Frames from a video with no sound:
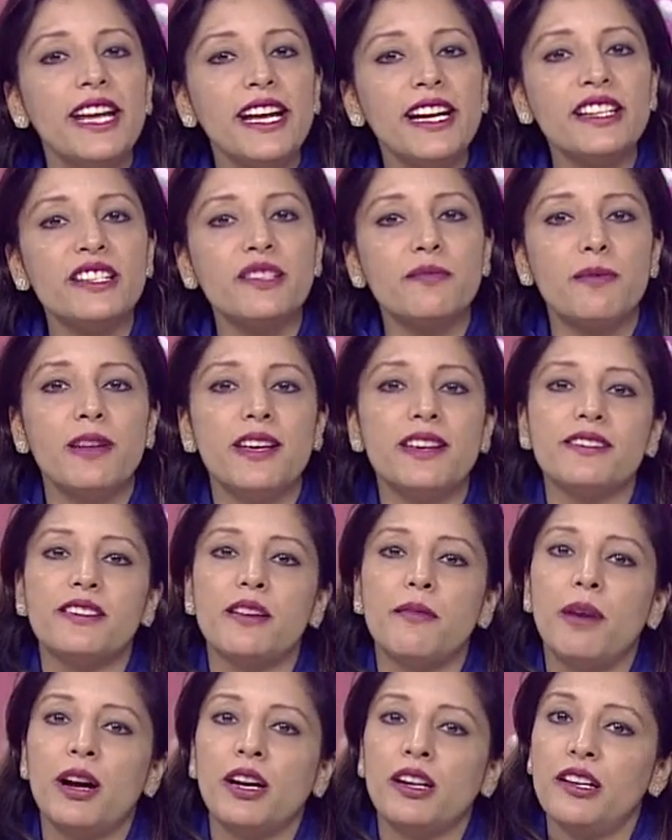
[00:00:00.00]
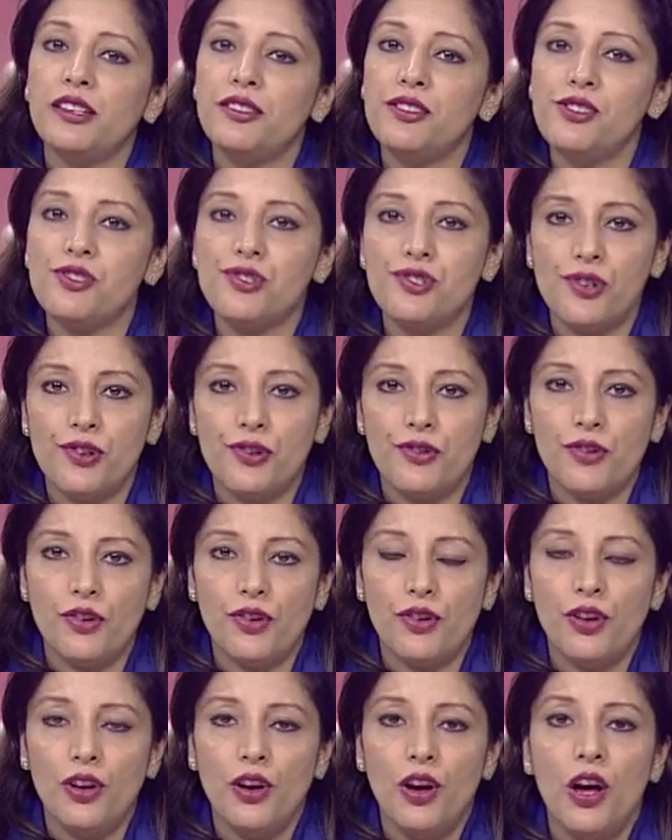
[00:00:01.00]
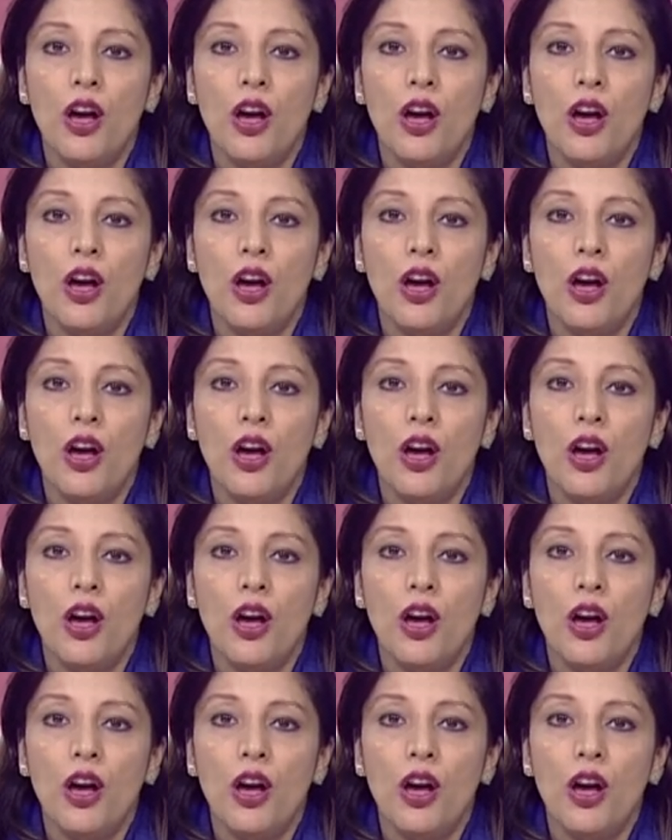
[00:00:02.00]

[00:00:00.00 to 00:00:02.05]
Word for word: takes place among little children.